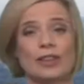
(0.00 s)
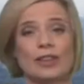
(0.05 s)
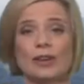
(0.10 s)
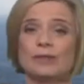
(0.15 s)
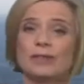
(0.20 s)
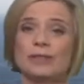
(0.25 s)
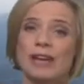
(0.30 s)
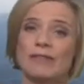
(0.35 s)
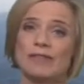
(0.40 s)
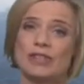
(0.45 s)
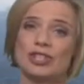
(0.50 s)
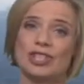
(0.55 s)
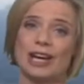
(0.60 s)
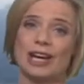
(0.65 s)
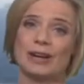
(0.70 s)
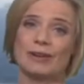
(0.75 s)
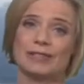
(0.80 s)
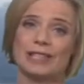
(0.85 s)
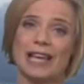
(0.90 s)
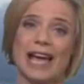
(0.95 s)
those heavy
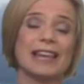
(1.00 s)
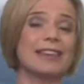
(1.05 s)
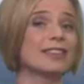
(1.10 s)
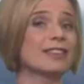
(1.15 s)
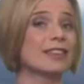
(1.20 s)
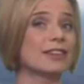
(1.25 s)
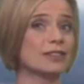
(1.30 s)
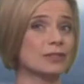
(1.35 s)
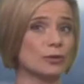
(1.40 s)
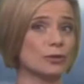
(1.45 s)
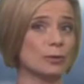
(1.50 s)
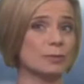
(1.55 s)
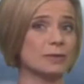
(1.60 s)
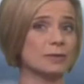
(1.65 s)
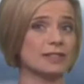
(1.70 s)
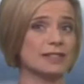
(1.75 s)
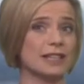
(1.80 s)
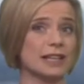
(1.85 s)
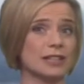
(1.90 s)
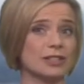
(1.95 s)
showers and thunderstorms
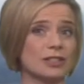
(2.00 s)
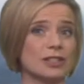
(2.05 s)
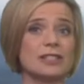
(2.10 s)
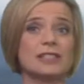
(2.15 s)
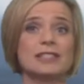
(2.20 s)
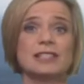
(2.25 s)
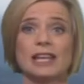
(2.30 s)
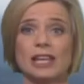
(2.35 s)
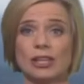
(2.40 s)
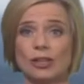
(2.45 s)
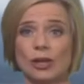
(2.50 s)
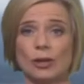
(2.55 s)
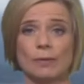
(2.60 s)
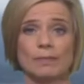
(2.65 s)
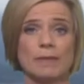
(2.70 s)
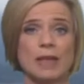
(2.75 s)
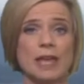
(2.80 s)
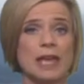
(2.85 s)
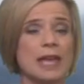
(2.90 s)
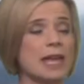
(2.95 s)
are set to
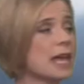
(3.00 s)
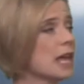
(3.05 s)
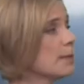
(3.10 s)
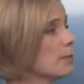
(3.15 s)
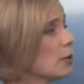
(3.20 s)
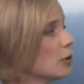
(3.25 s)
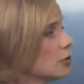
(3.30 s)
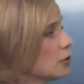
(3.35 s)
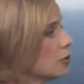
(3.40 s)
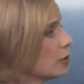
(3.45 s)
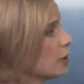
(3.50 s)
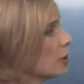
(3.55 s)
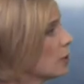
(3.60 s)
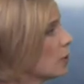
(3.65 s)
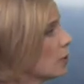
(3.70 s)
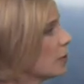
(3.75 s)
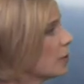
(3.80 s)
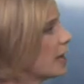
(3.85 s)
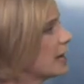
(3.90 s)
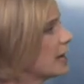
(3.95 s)
continue. In
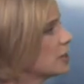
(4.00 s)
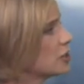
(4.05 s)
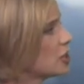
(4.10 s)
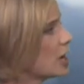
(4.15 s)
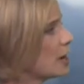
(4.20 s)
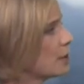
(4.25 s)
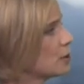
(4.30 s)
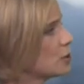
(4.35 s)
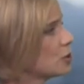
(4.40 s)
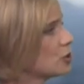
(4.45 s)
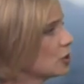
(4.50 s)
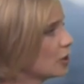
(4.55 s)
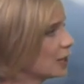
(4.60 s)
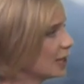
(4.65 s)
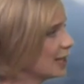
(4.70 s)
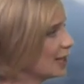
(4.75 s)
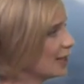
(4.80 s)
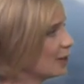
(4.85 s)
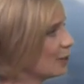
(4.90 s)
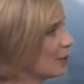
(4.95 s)
Montreal, then, a shower should
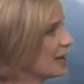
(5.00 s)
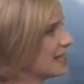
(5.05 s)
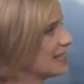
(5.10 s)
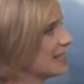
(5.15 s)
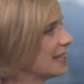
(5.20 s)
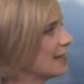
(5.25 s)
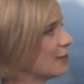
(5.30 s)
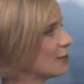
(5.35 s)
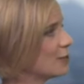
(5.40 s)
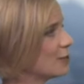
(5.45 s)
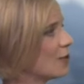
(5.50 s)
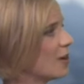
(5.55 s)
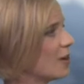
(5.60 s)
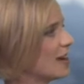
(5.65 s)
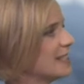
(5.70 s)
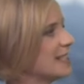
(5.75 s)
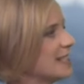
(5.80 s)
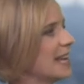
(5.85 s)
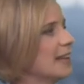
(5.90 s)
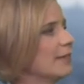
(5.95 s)
clear away to leave a
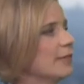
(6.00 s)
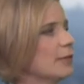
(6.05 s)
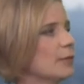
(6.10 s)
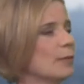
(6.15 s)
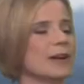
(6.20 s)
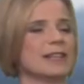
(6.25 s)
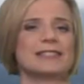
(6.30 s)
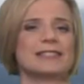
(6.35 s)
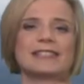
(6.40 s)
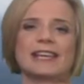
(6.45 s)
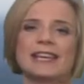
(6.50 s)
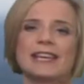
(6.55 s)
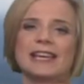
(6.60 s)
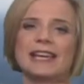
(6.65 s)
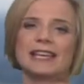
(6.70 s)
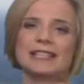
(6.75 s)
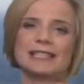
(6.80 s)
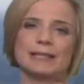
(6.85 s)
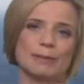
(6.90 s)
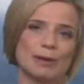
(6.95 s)
dry day for Wednesday
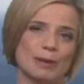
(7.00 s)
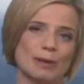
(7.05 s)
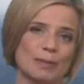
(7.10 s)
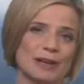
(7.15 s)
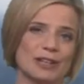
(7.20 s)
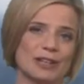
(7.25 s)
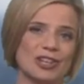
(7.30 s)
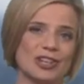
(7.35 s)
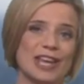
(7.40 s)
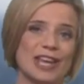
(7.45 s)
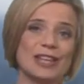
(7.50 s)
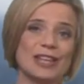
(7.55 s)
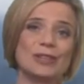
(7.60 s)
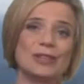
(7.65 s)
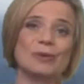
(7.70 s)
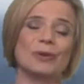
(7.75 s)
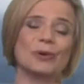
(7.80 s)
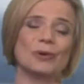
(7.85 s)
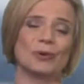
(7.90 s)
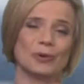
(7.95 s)
a similar picture in
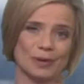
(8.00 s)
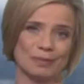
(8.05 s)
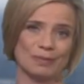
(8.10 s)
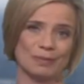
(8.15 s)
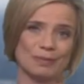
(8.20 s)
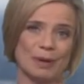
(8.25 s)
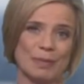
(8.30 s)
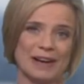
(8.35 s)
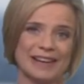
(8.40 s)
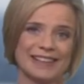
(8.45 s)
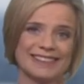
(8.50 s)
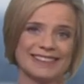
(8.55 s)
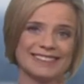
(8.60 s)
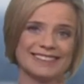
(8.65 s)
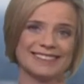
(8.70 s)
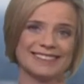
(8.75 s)
New York. Bye bye.